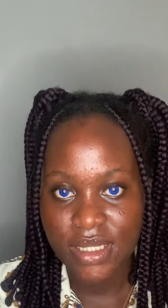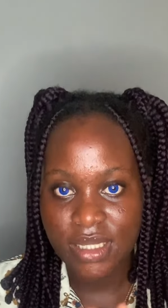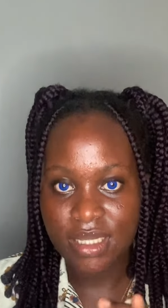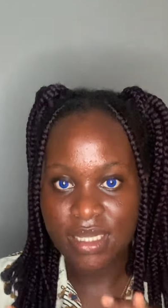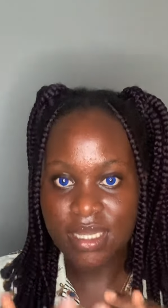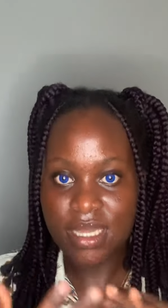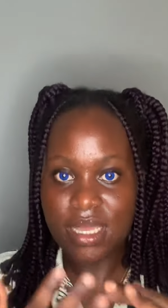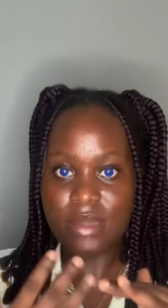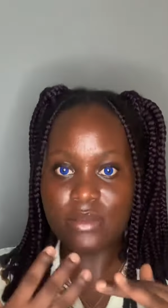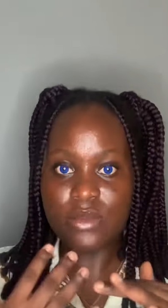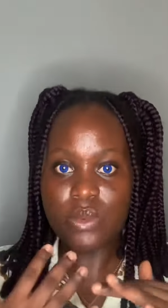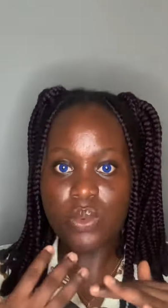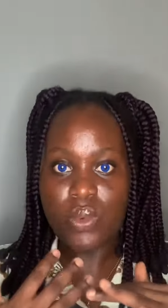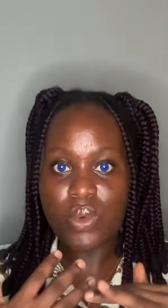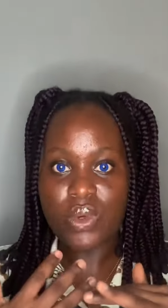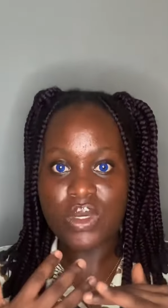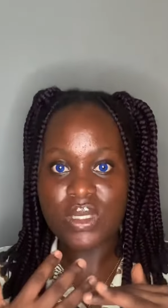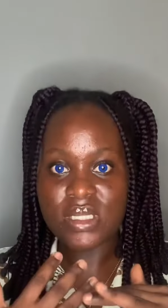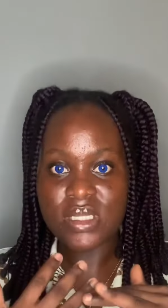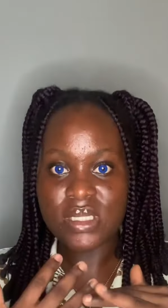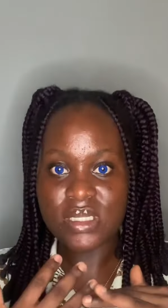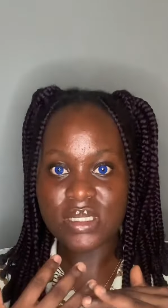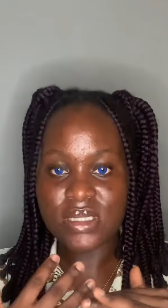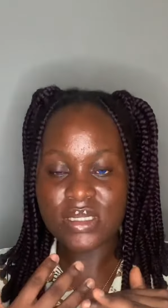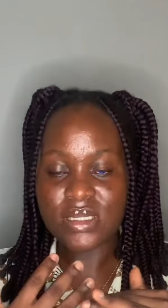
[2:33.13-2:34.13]
get
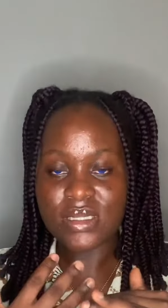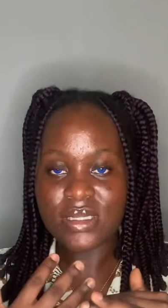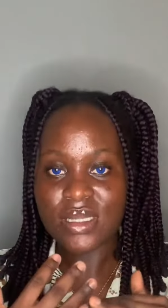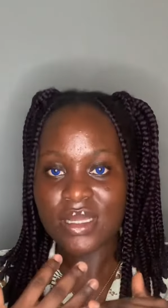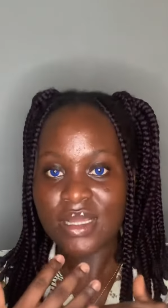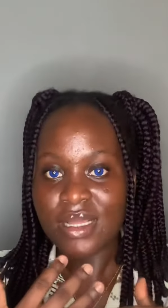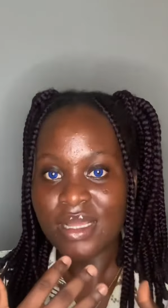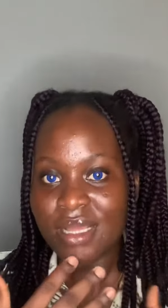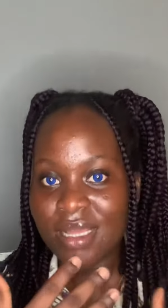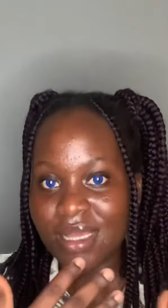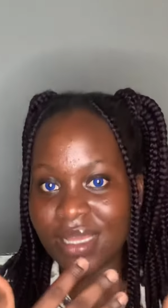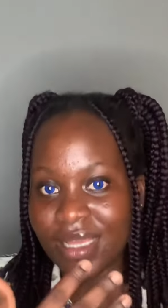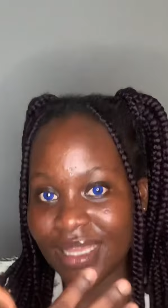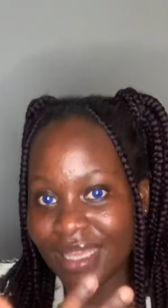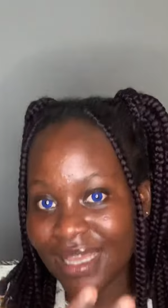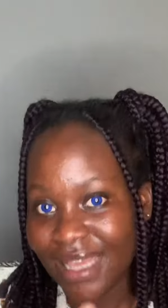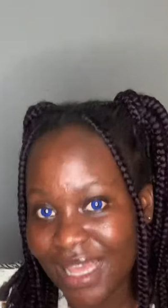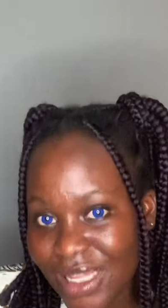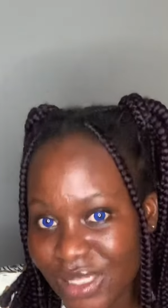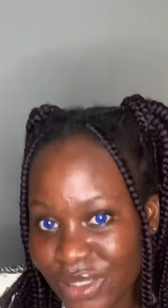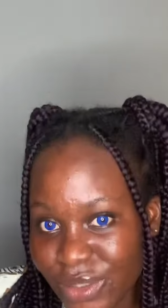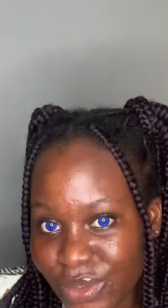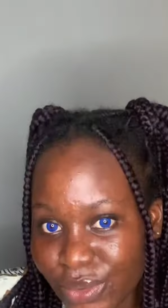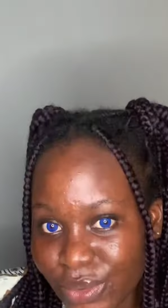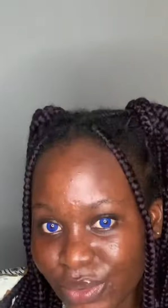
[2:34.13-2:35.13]
worse,
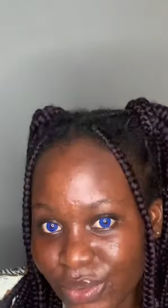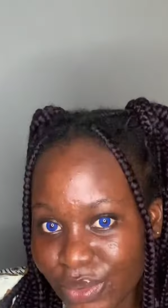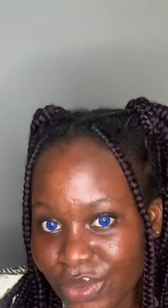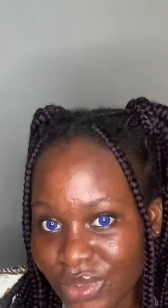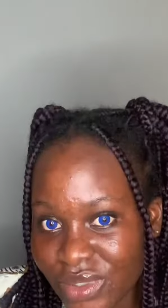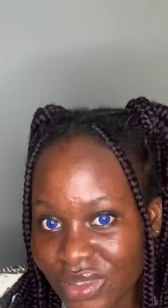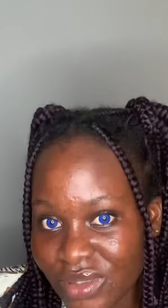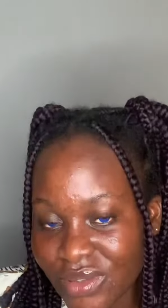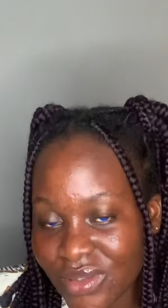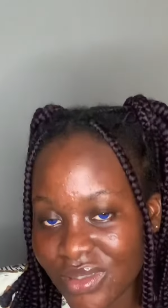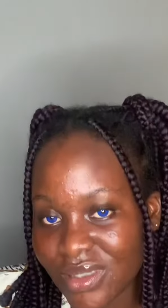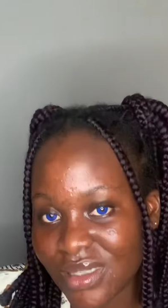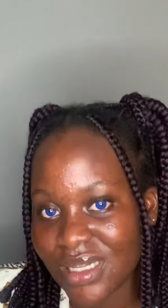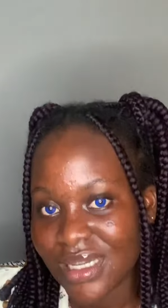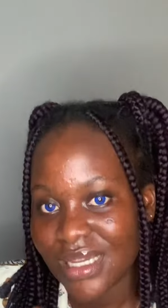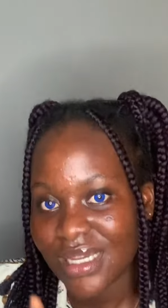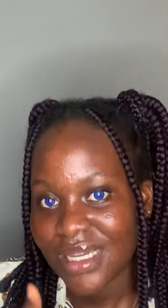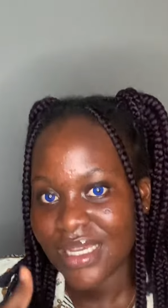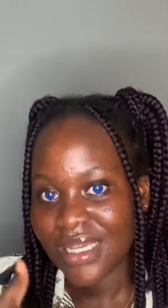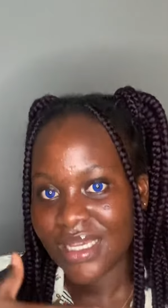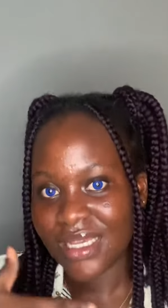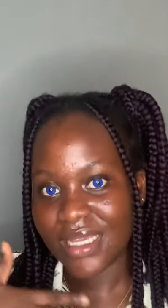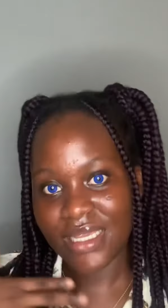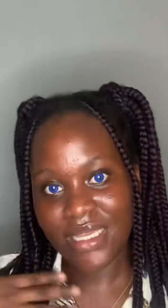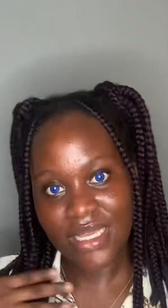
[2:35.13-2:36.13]
get good,
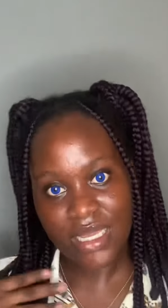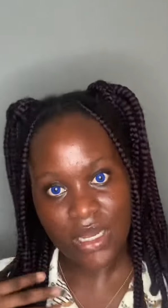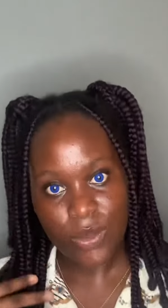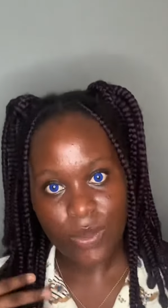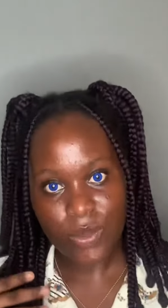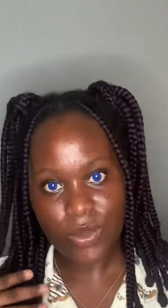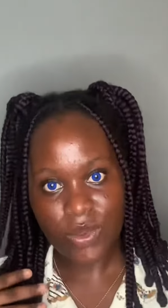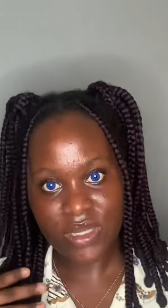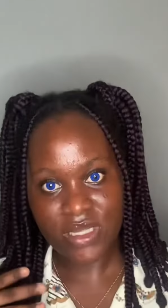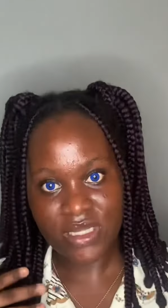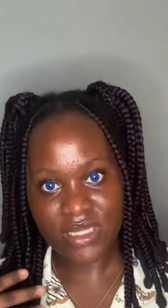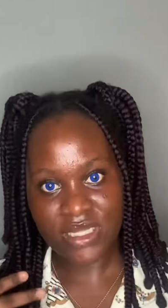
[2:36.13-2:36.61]
get worse.